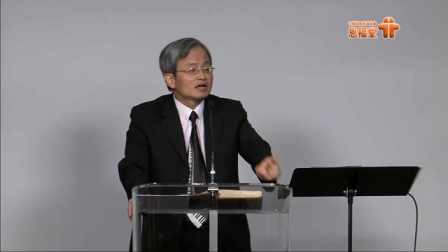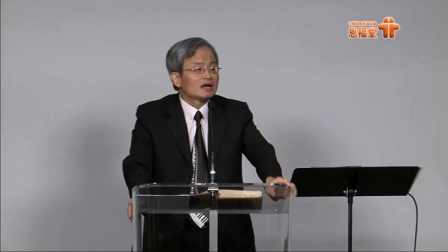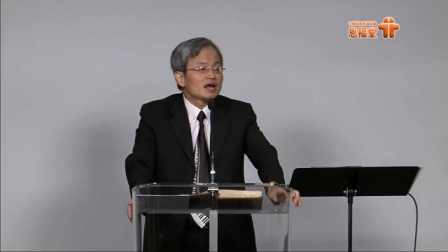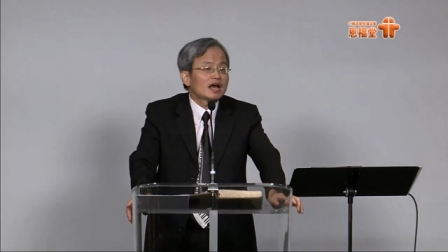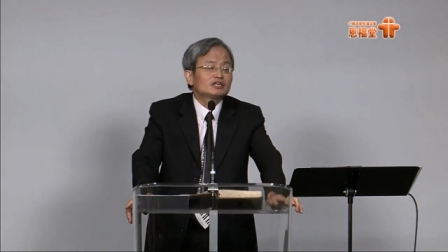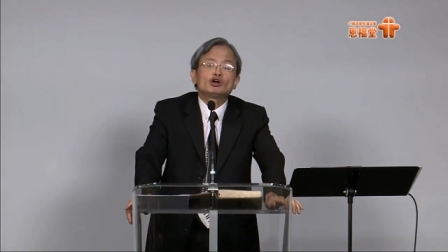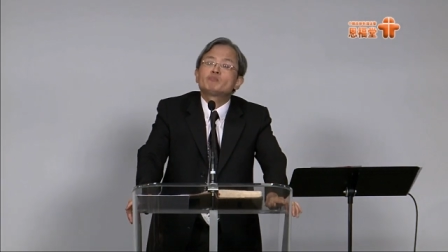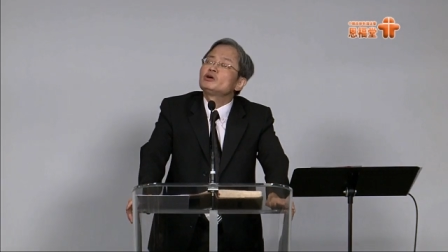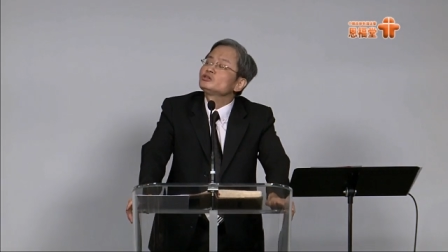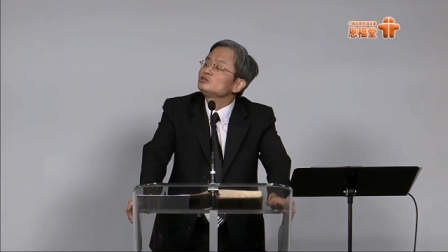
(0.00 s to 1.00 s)
as your
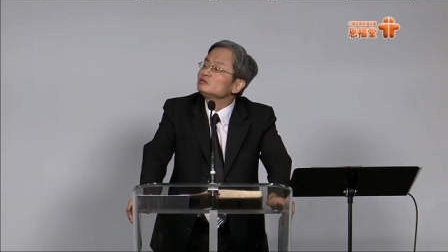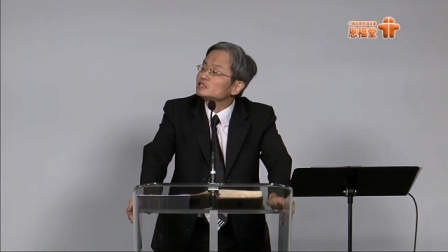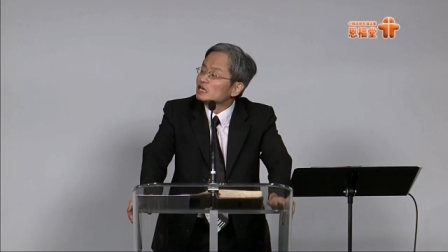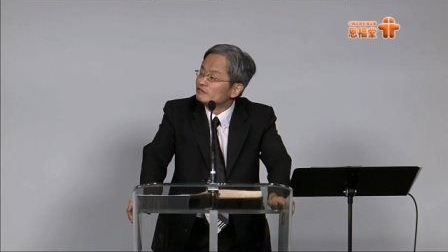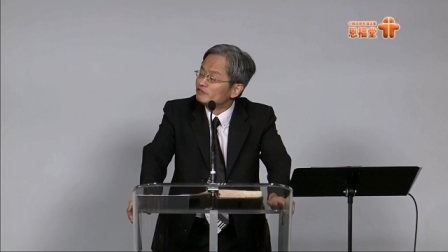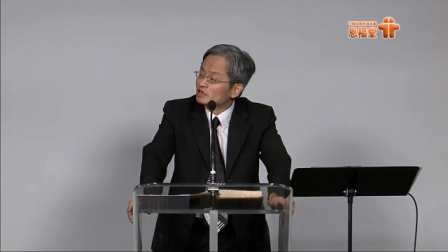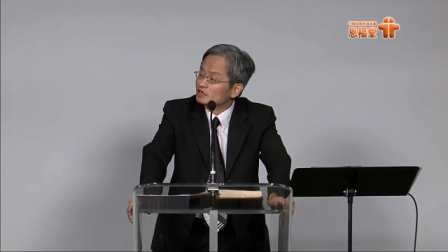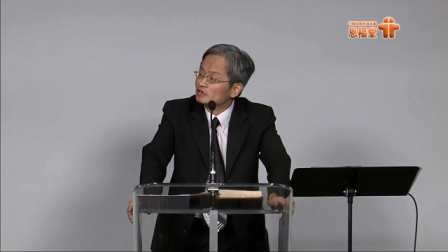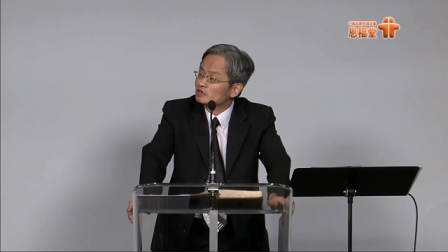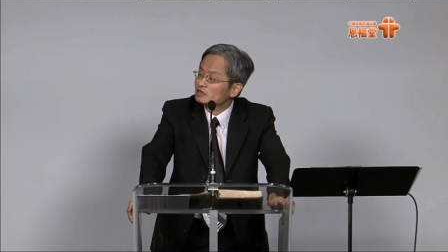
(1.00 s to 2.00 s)
personal savior,
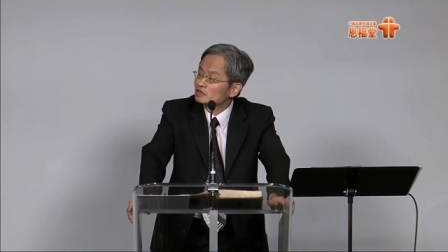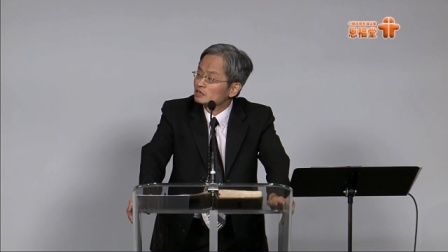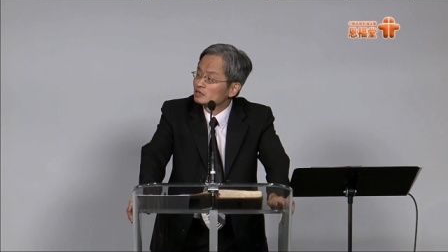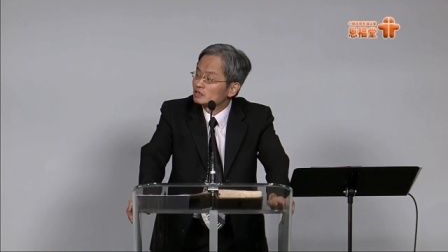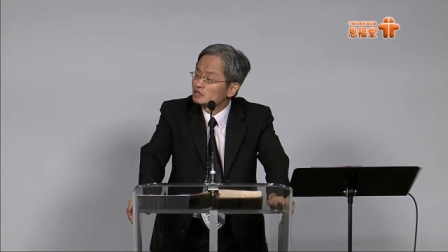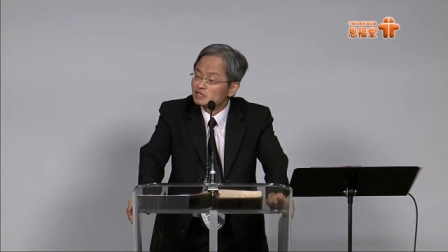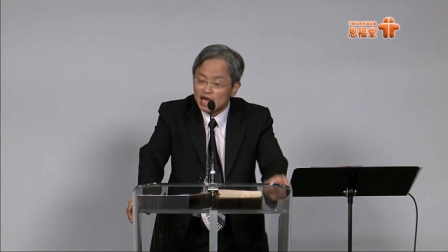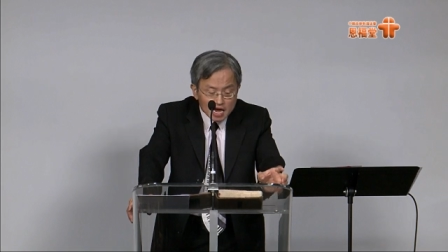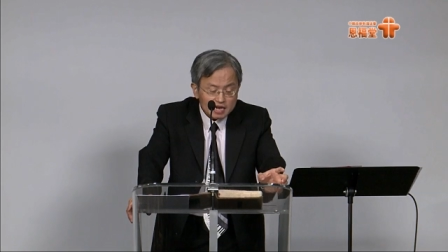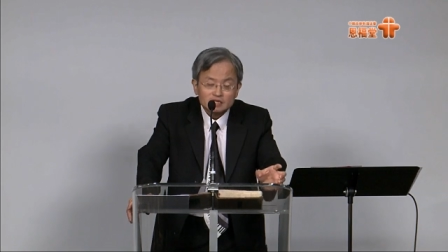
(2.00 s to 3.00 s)

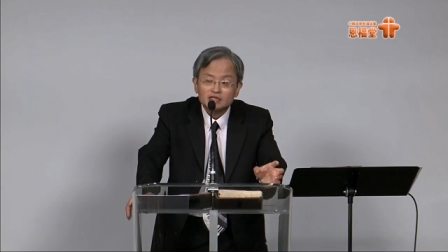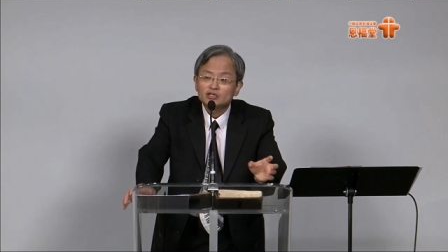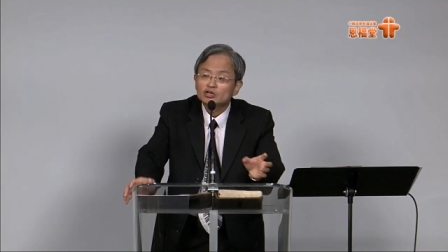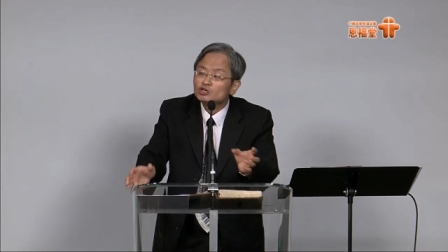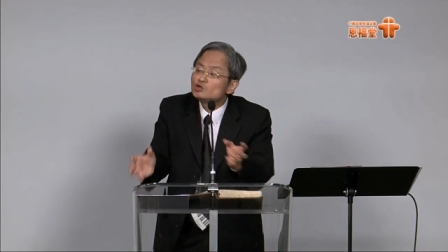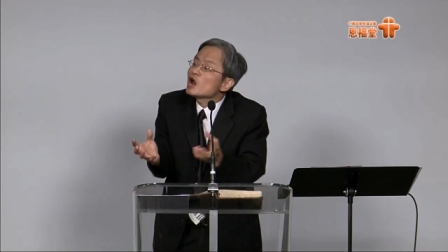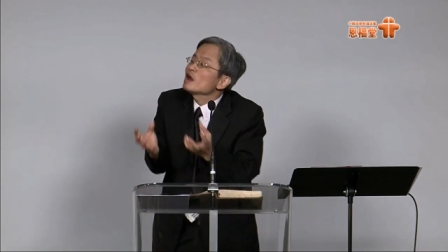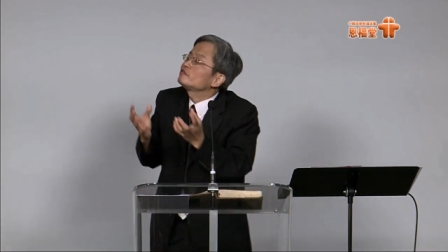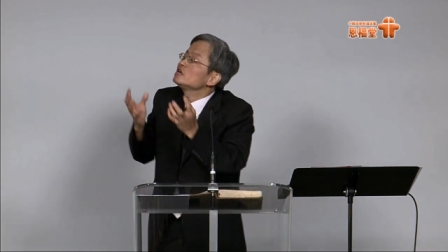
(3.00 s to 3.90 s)
then you have